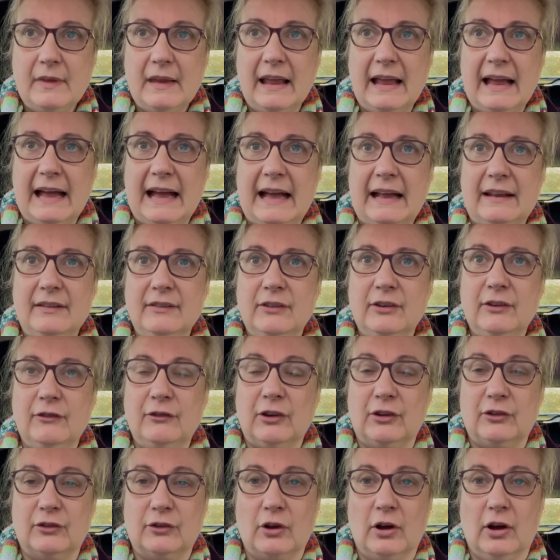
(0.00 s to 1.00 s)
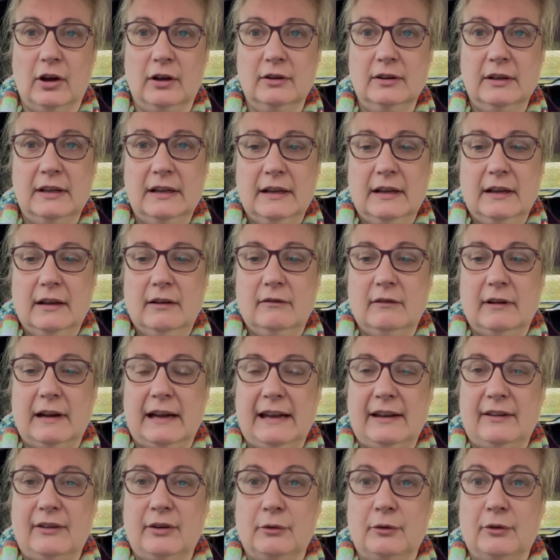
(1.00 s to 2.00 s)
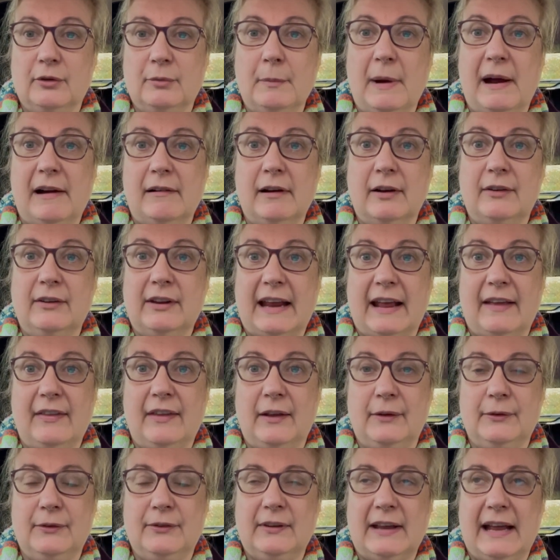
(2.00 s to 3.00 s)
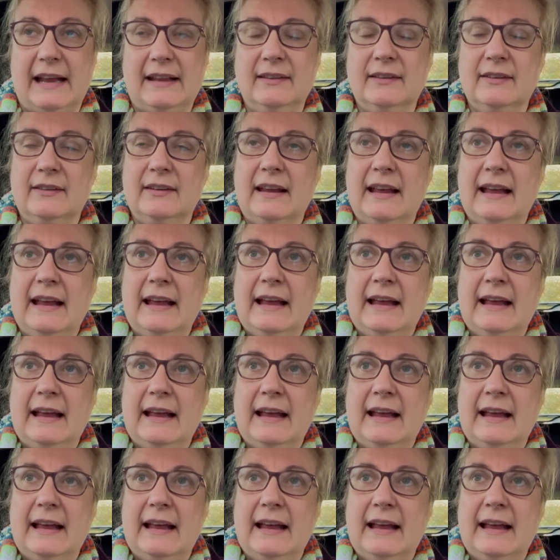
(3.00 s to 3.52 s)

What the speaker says: And you've just got really till tomorrow to get those sent.